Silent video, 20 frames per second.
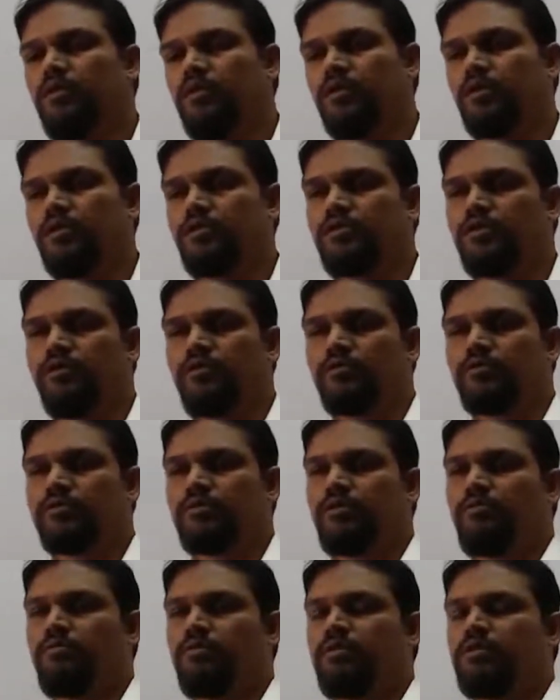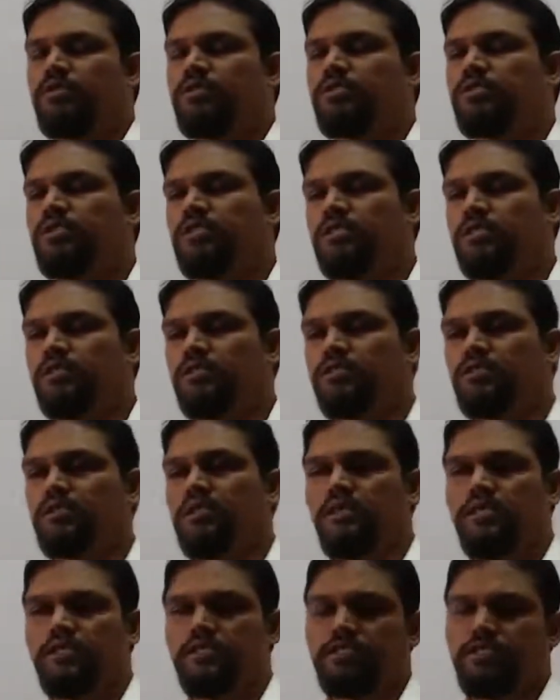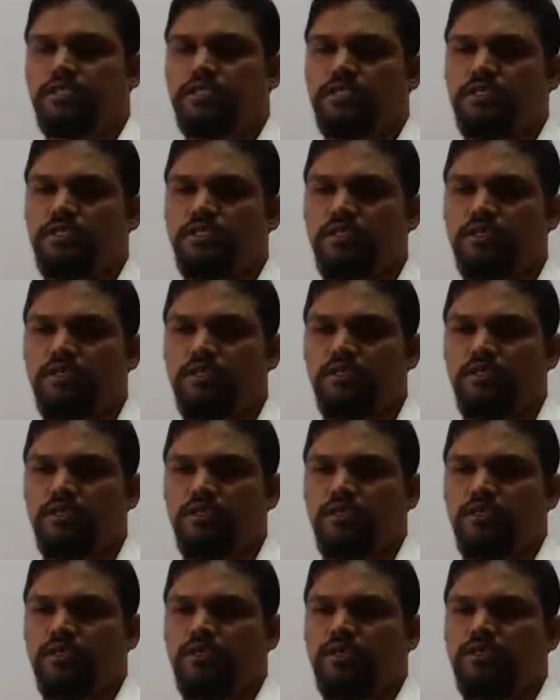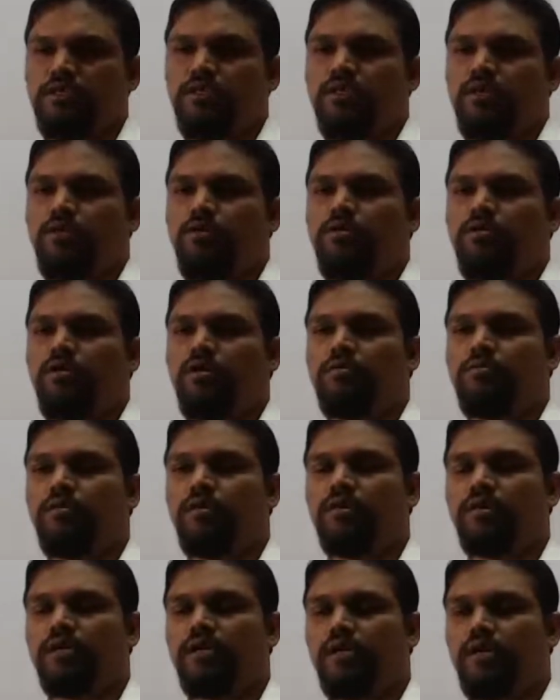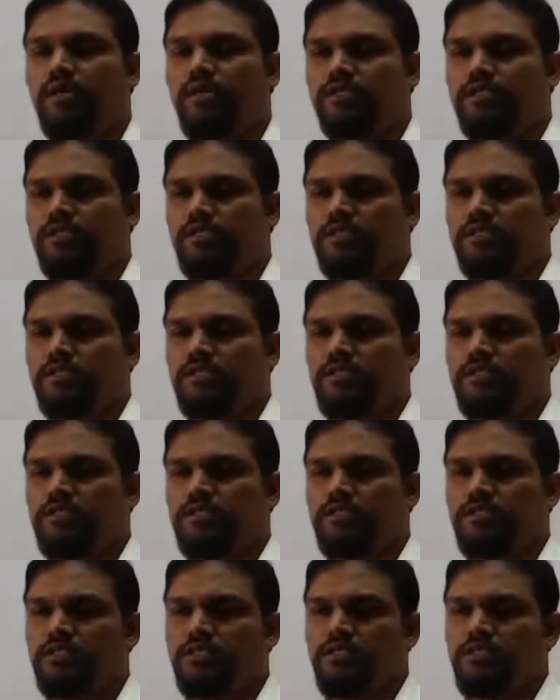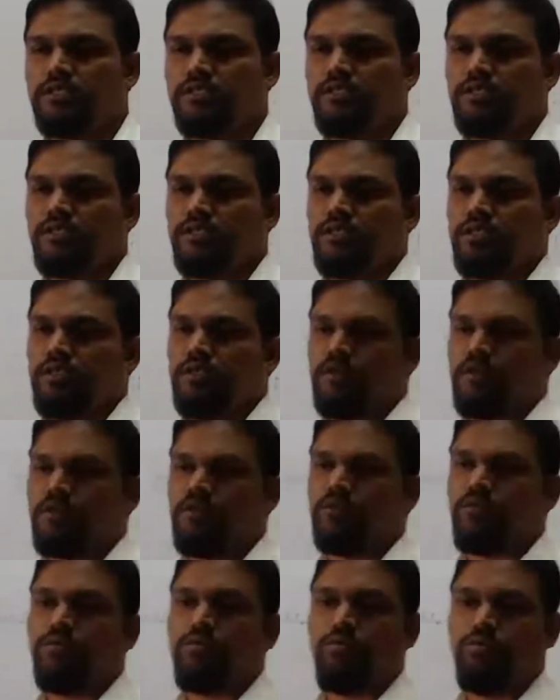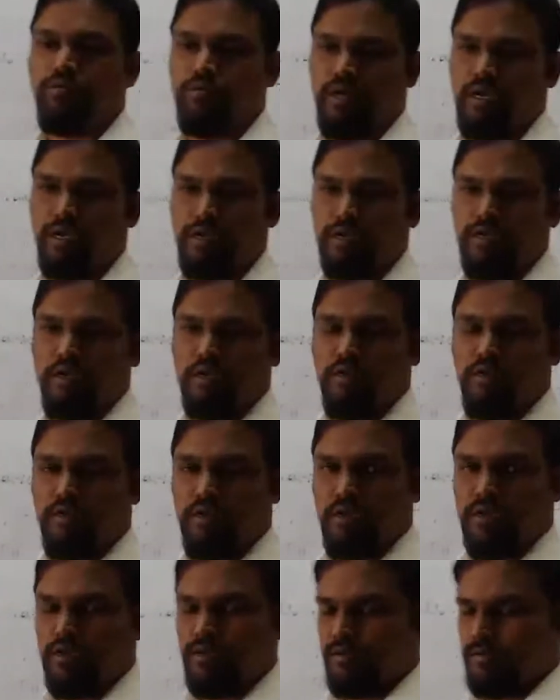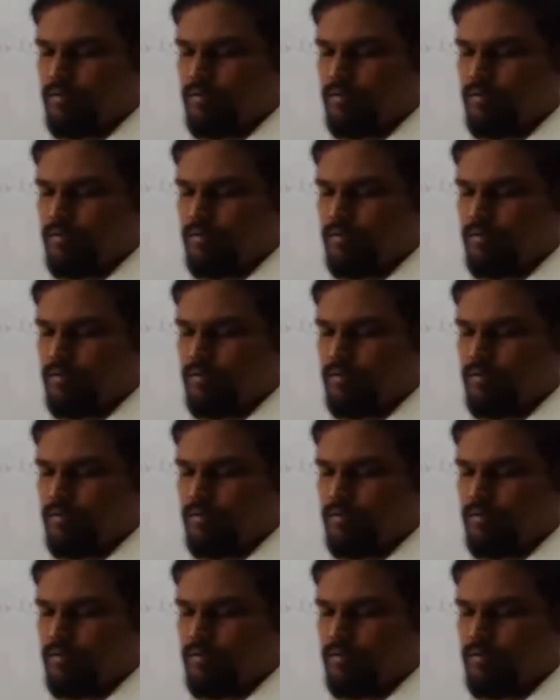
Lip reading: reserved some seats in the local body elections to women. Okay,